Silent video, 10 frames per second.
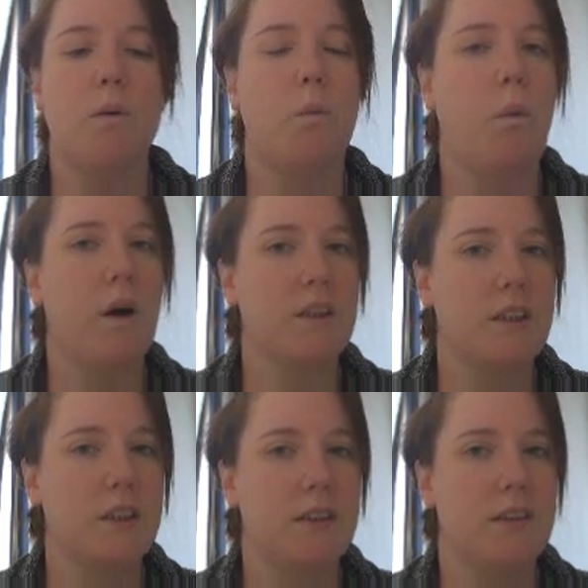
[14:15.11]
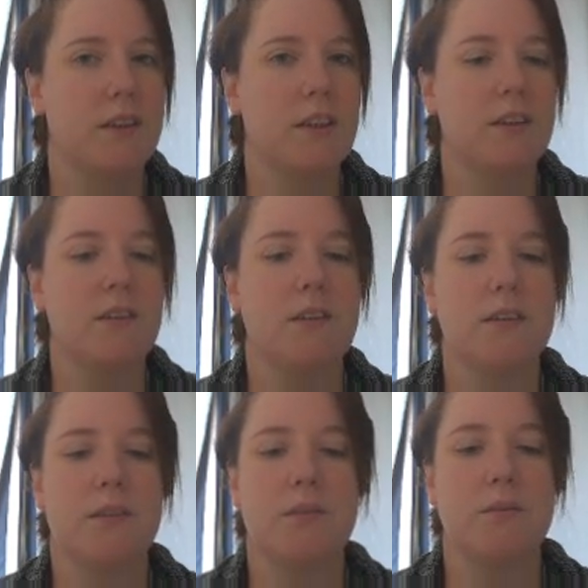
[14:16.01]
washing the
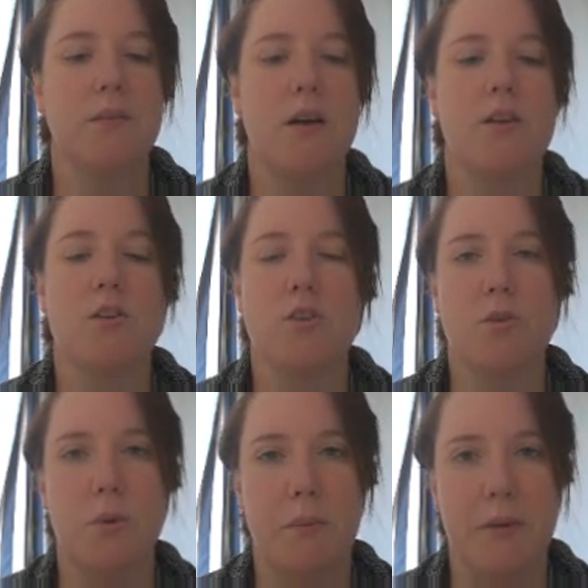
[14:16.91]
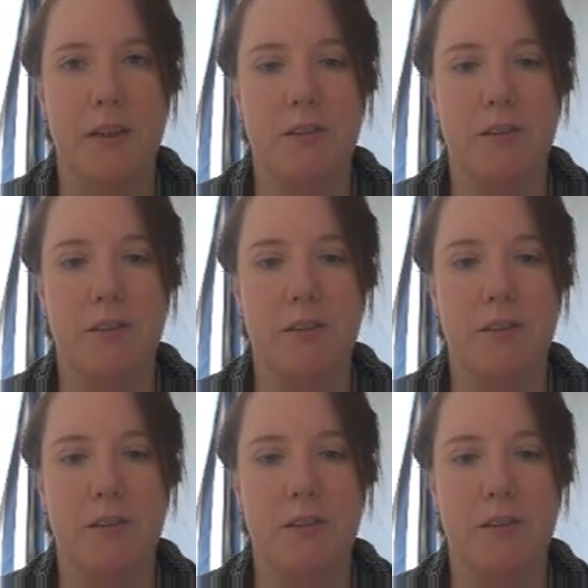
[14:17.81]
dishes, sweeping